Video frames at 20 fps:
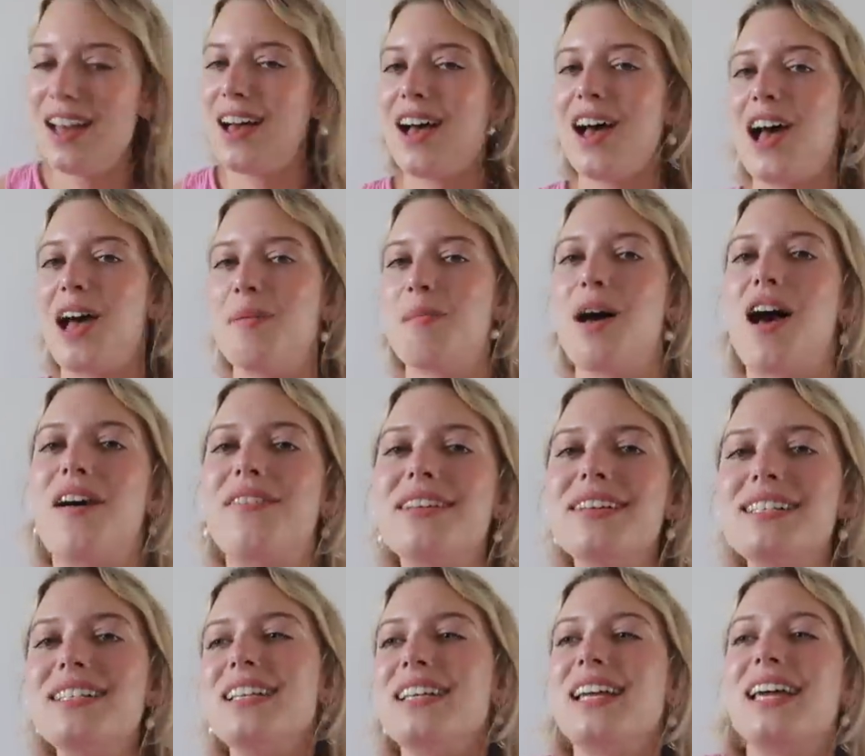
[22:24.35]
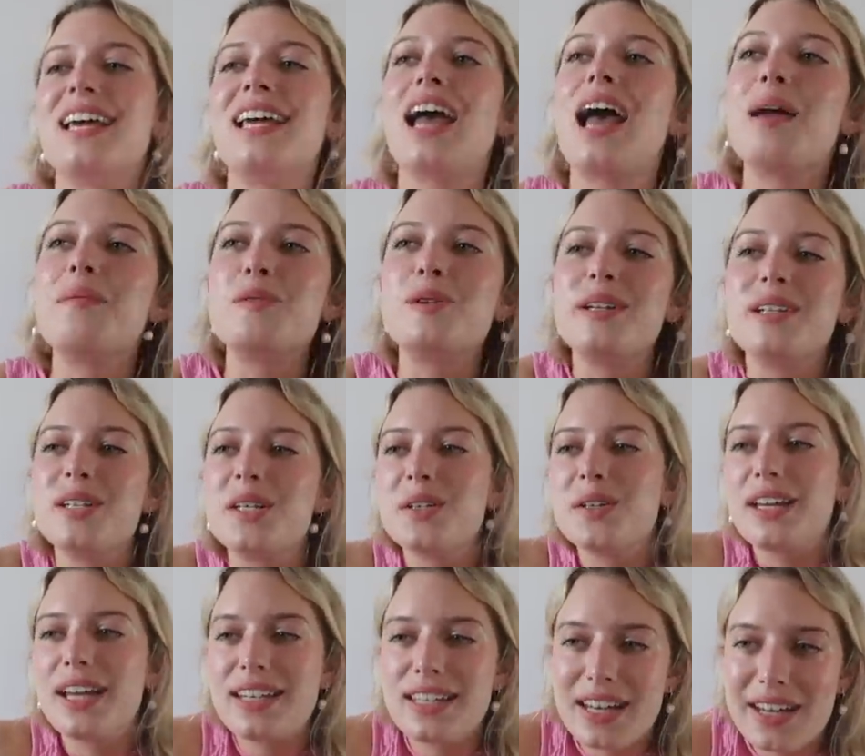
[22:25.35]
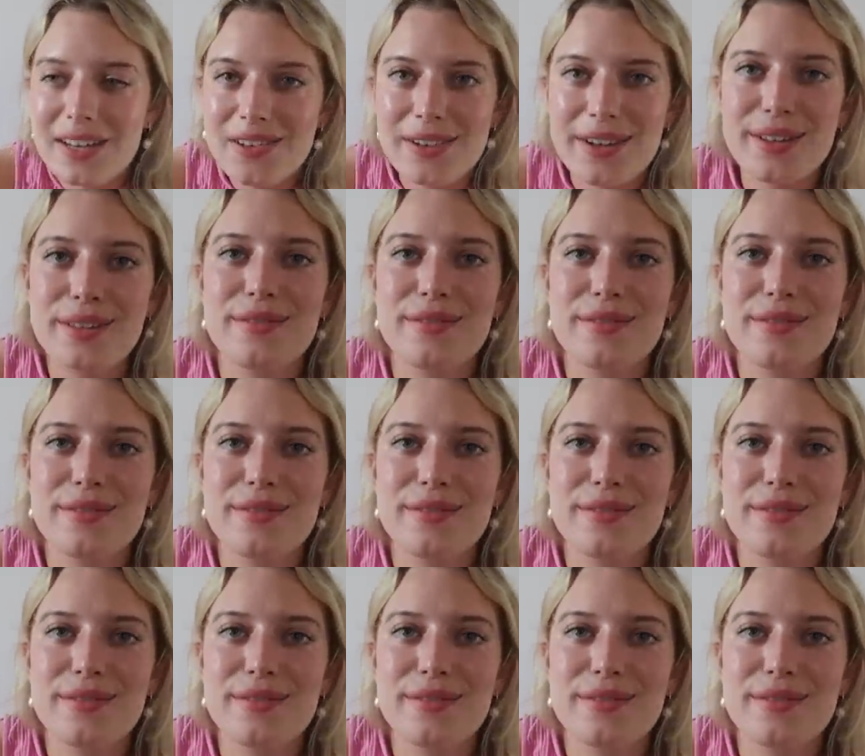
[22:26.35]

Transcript: Um, obviously, I'm going to continue doing